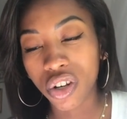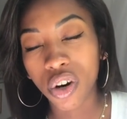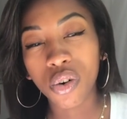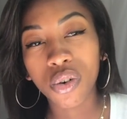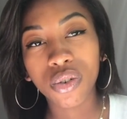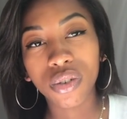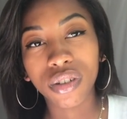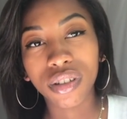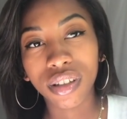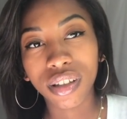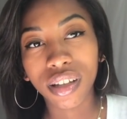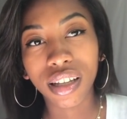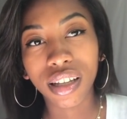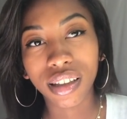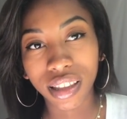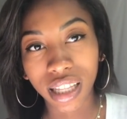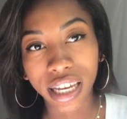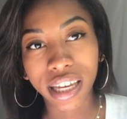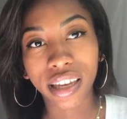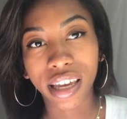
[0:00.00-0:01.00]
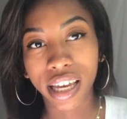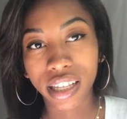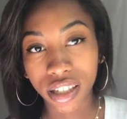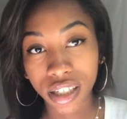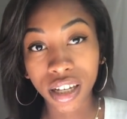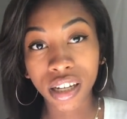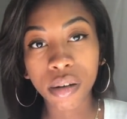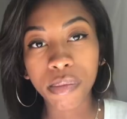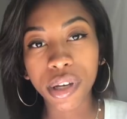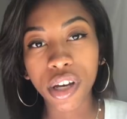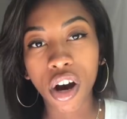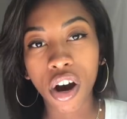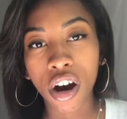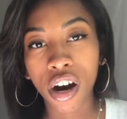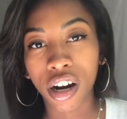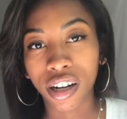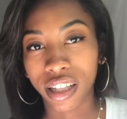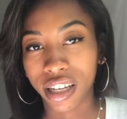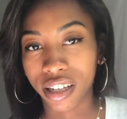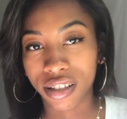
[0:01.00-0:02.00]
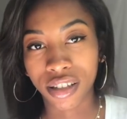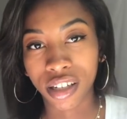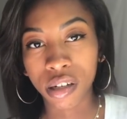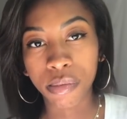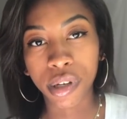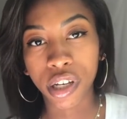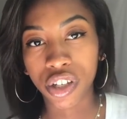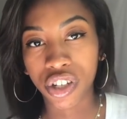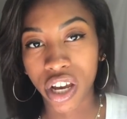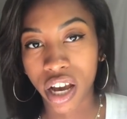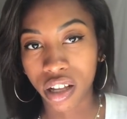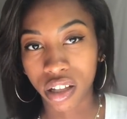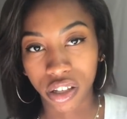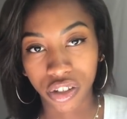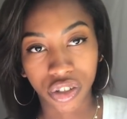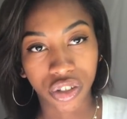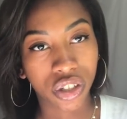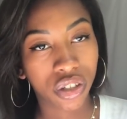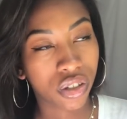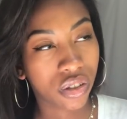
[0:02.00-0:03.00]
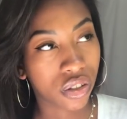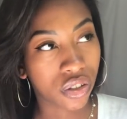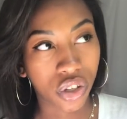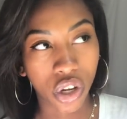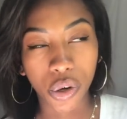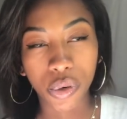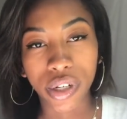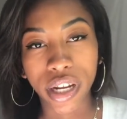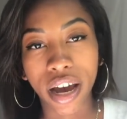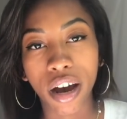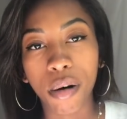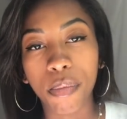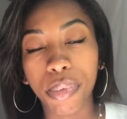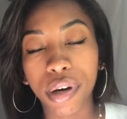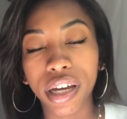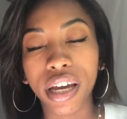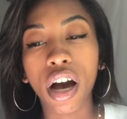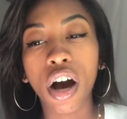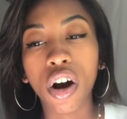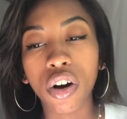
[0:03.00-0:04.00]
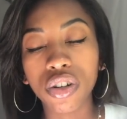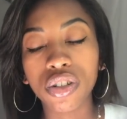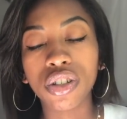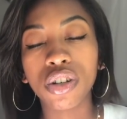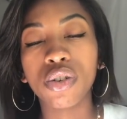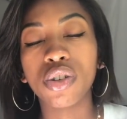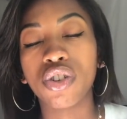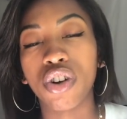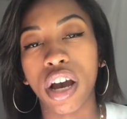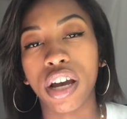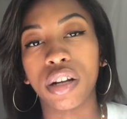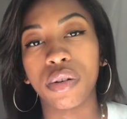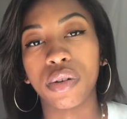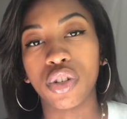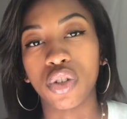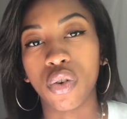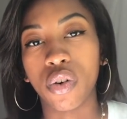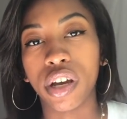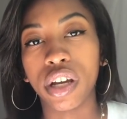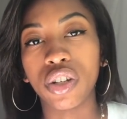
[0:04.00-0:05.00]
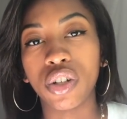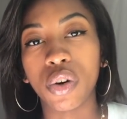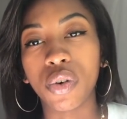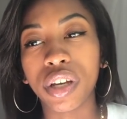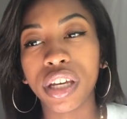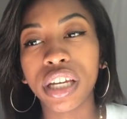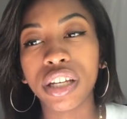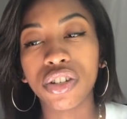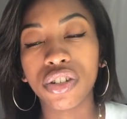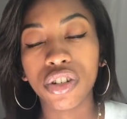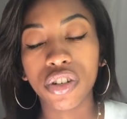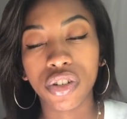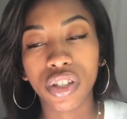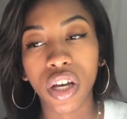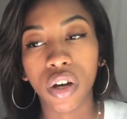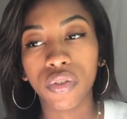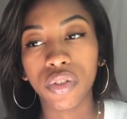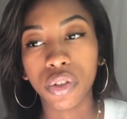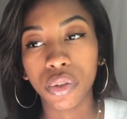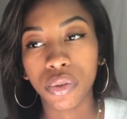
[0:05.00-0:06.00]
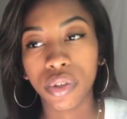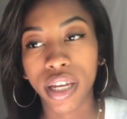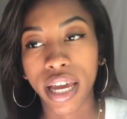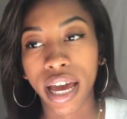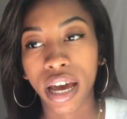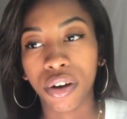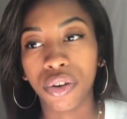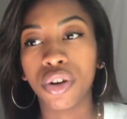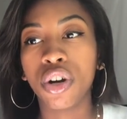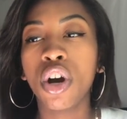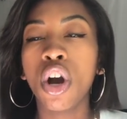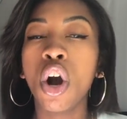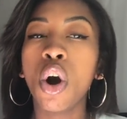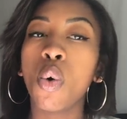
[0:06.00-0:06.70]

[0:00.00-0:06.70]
Don't, like, it's gonna be hard. Like, it's gonna be a challenge, no doubt. But also try to enjoy it. Don't get yourself too down.